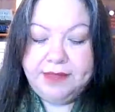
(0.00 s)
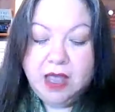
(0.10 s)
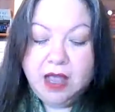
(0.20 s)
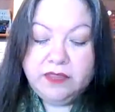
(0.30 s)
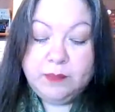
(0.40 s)

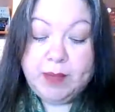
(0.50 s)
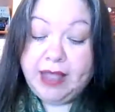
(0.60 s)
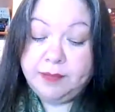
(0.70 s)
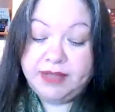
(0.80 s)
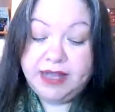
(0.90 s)
The
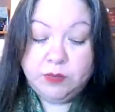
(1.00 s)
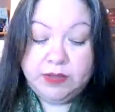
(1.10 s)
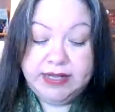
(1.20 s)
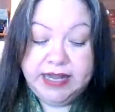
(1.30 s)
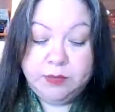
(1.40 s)
pipeline will
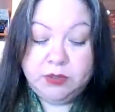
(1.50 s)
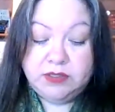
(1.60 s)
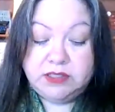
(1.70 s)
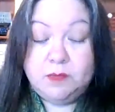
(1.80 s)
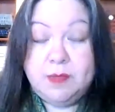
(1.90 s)
enable
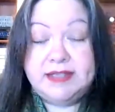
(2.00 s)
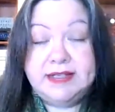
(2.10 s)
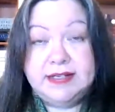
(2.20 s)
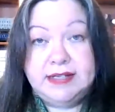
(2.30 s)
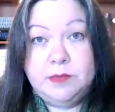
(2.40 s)

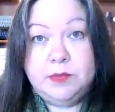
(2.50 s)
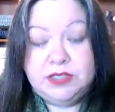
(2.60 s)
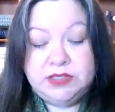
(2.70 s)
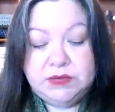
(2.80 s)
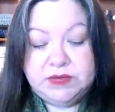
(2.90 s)
domestically
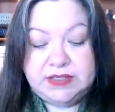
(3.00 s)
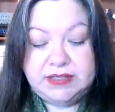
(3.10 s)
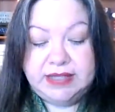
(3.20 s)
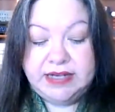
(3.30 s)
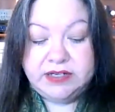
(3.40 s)
produced
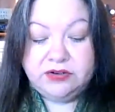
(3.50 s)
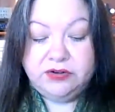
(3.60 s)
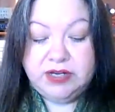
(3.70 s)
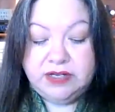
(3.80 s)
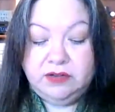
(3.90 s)
light
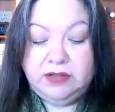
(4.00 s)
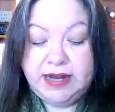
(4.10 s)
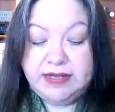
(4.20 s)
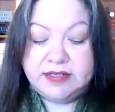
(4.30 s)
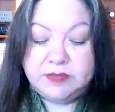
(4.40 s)

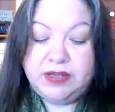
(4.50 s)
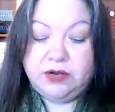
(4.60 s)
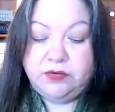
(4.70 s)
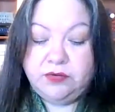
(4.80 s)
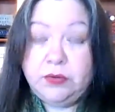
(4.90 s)
sweet
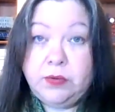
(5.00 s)
crude oil